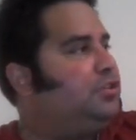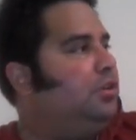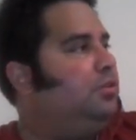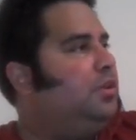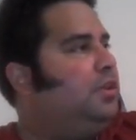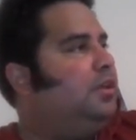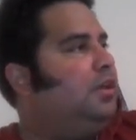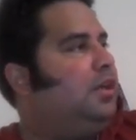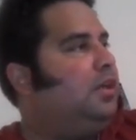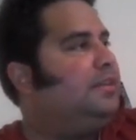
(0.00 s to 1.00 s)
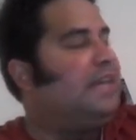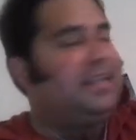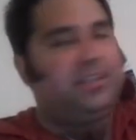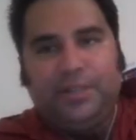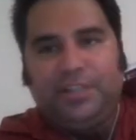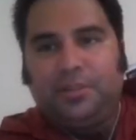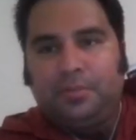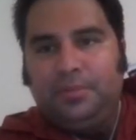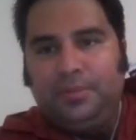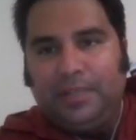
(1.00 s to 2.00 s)
And so that's a
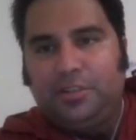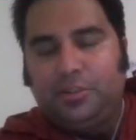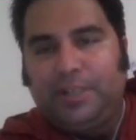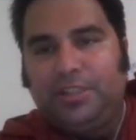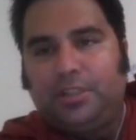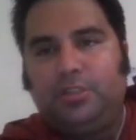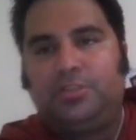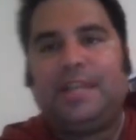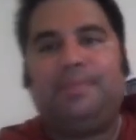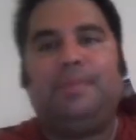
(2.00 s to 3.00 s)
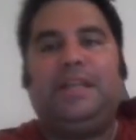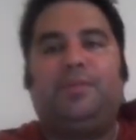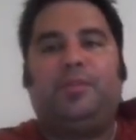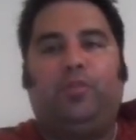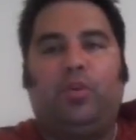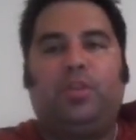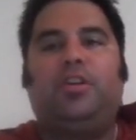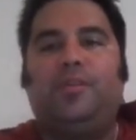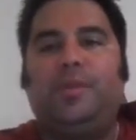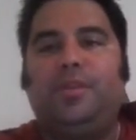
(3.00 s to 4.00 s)
treason. That's a treason. You take money from a foreign
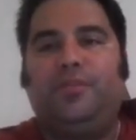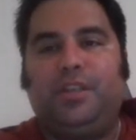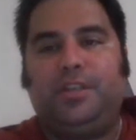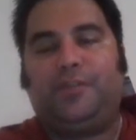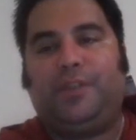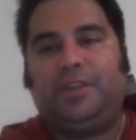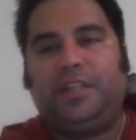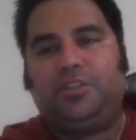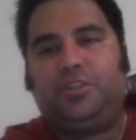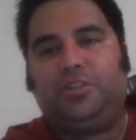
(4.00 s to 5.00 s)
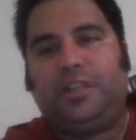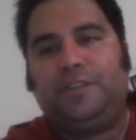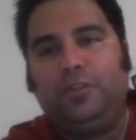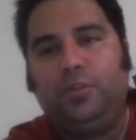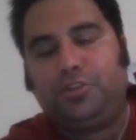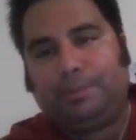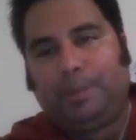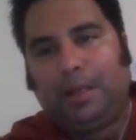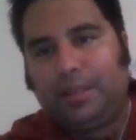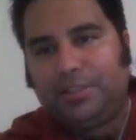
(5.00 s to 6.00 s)
government via your foundation to influence your
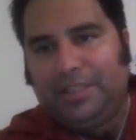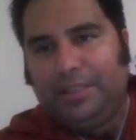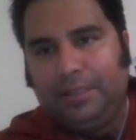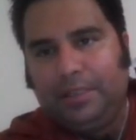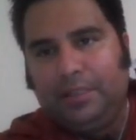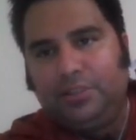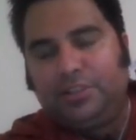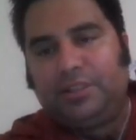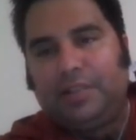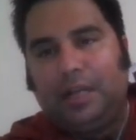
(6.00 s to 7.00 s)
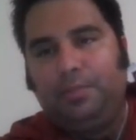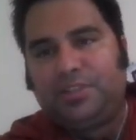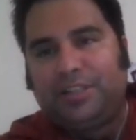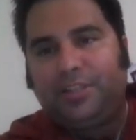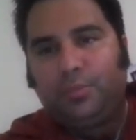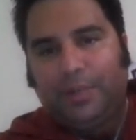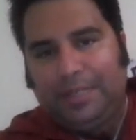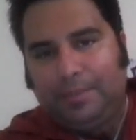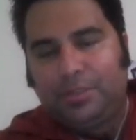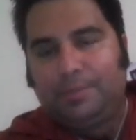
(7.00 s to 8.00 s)
policy to help send
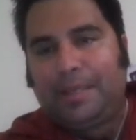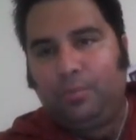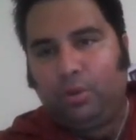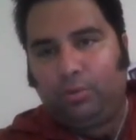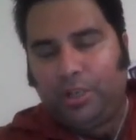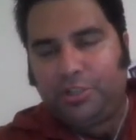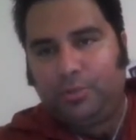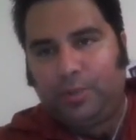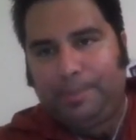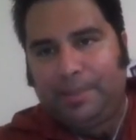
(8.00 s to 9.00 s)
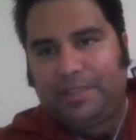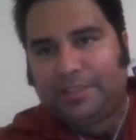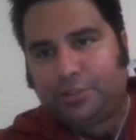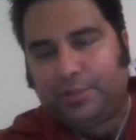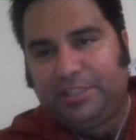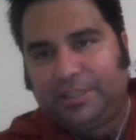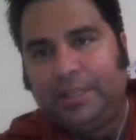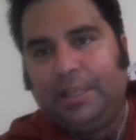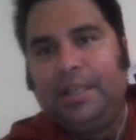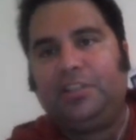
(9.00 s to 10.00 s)
uranium to make more Russian weapons. That's a
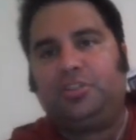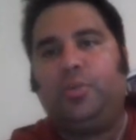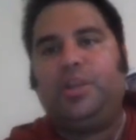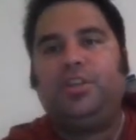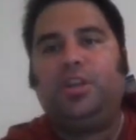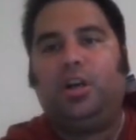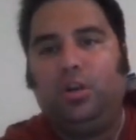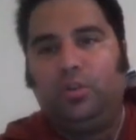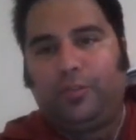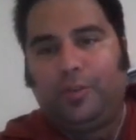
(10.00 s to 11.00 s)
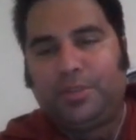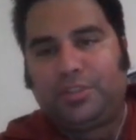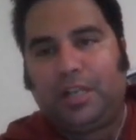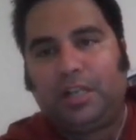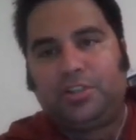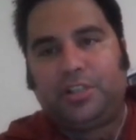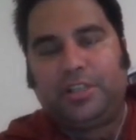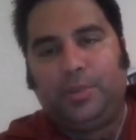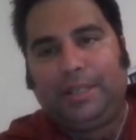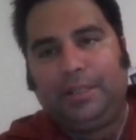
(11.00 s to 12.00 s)
treason. And so we know from Assange
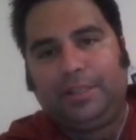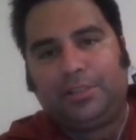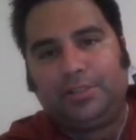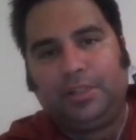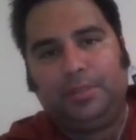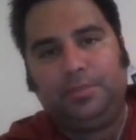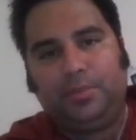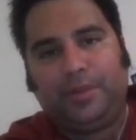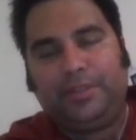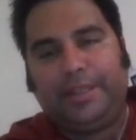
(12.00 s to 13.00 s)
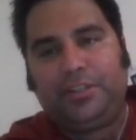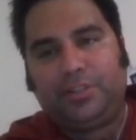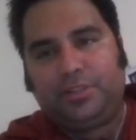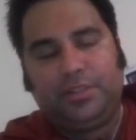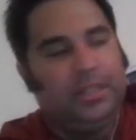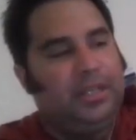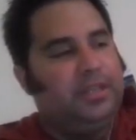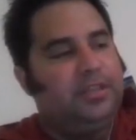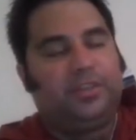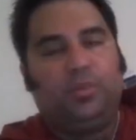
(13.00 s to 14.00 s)
and the WikiLeaks revelations
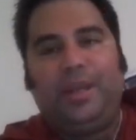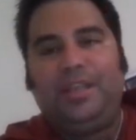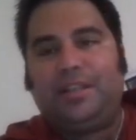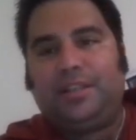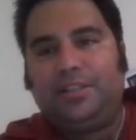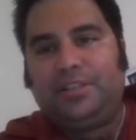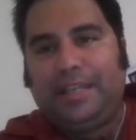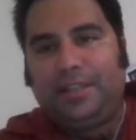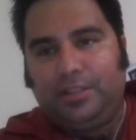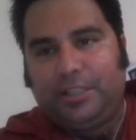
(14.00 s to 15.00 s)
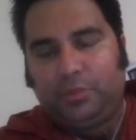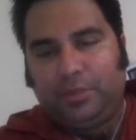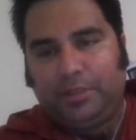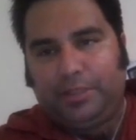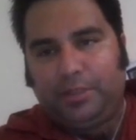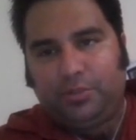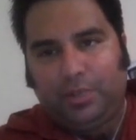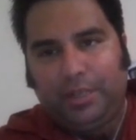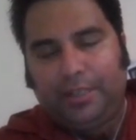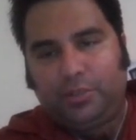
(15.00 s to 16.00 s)
that the way the Clintons handled this when Clinton was
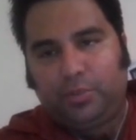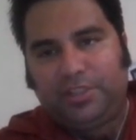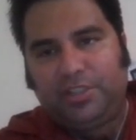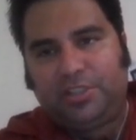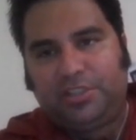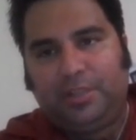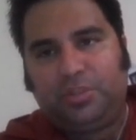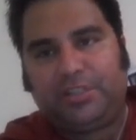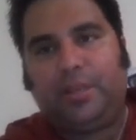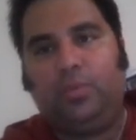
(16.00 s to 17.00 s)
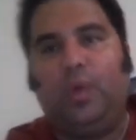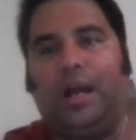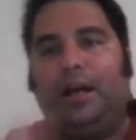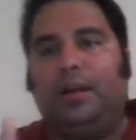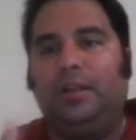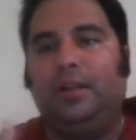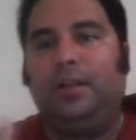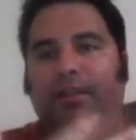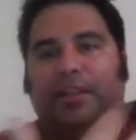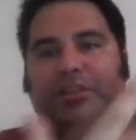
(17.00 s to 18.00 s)
running in 2016 was saying, well,
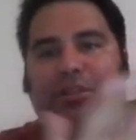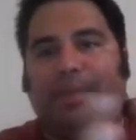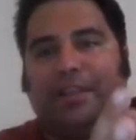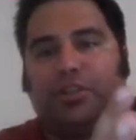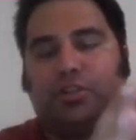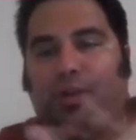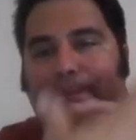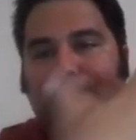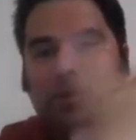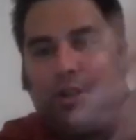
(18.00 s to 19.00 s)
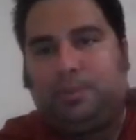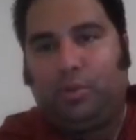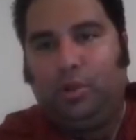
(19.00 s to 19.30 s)
let's make Trump look